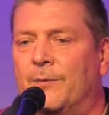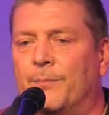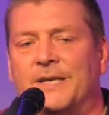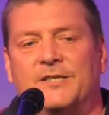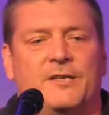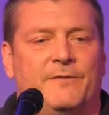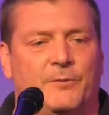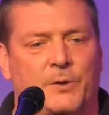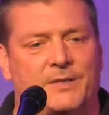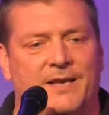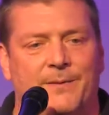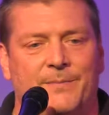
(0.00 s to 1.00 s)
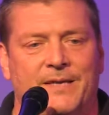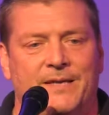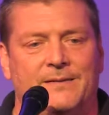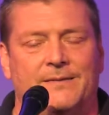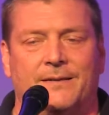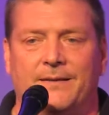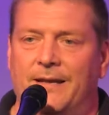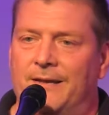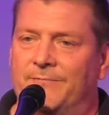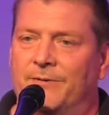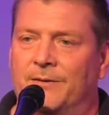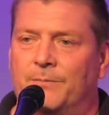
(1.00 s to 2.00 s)
My chief looked at me and he said,
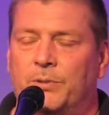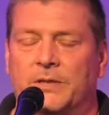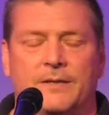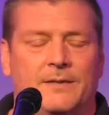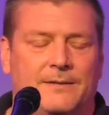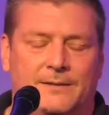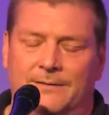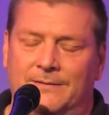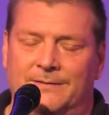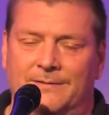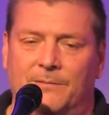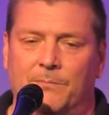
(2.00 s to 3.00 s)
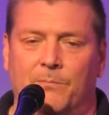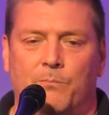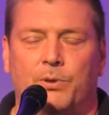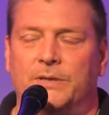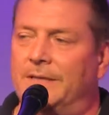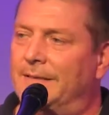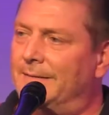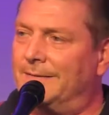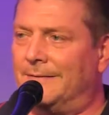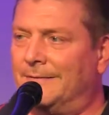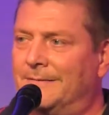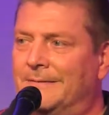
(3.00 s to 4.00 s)
"Dave, please,
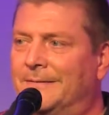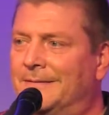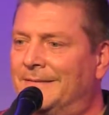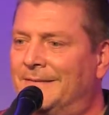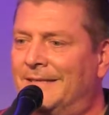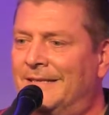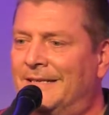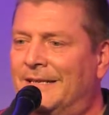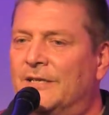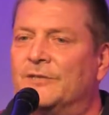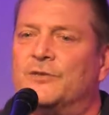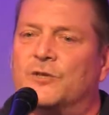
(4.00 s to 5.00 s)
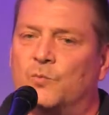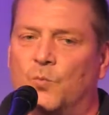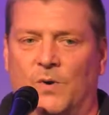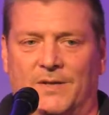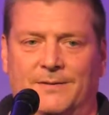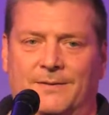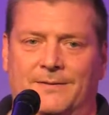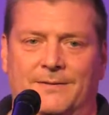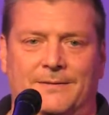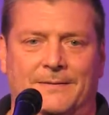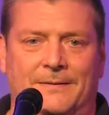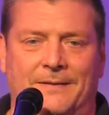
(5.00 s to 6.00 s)
please, just once,
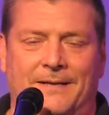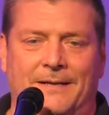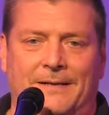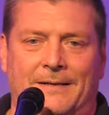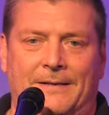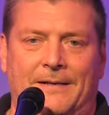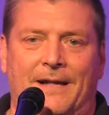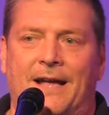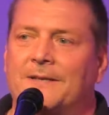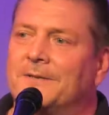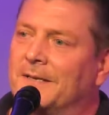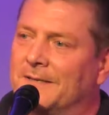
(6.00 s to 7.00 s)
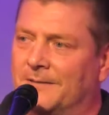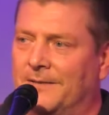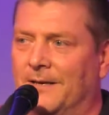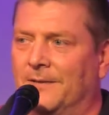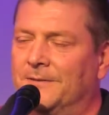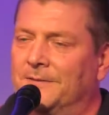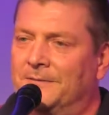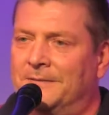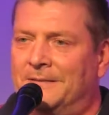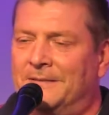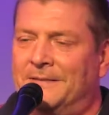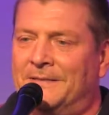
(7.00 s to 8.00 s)
act like a sailor,
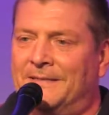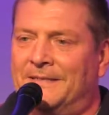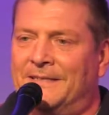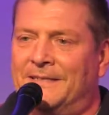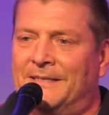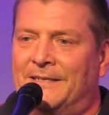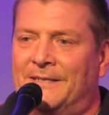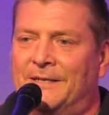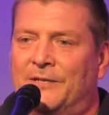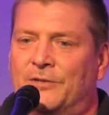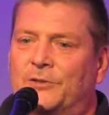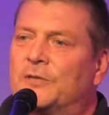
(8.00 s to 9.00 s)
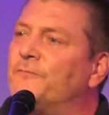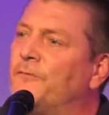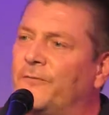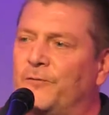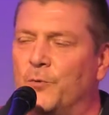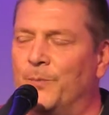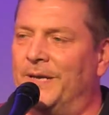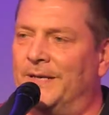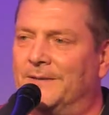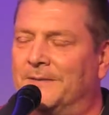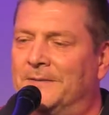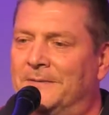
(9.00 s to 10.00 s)
just for a few
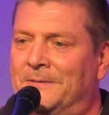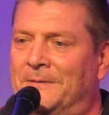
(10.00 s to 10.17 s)
minutes."